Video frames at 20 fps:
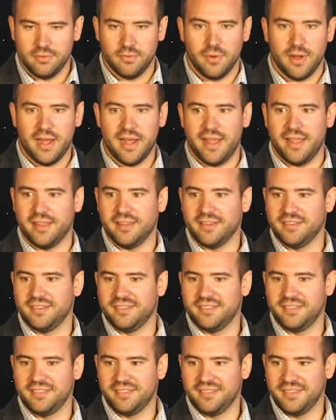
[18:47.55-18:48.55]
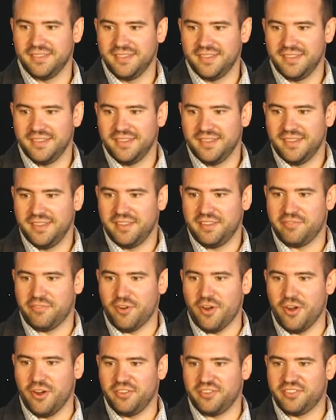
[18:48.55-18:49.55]
Why? It's
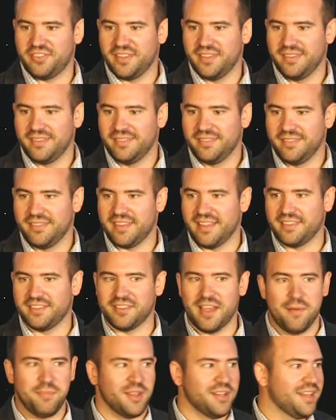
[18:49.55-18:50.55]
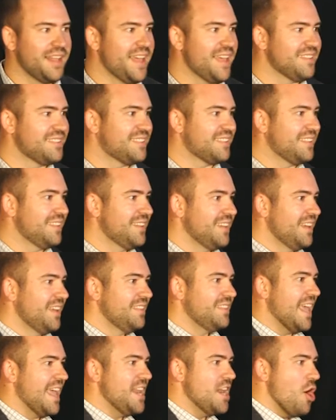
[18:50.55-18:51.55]
first. It's at the top of the list.
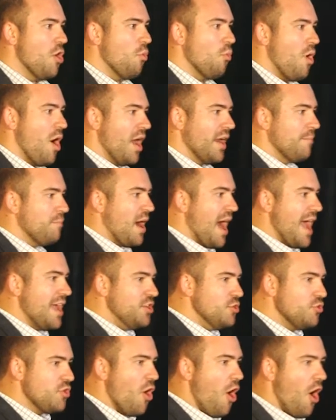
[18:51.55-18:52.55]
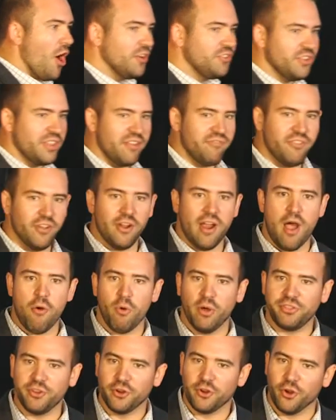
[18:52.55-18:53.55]
They don't want to buy a new car until they figure out
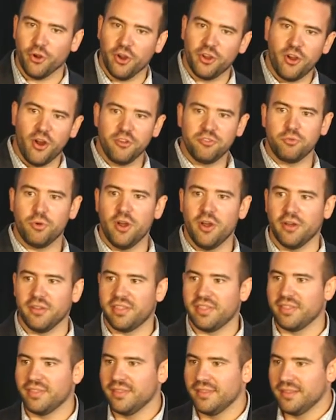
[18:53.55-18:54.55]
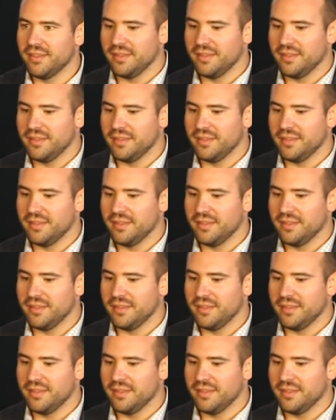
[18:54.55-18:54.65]
what their current car is worth.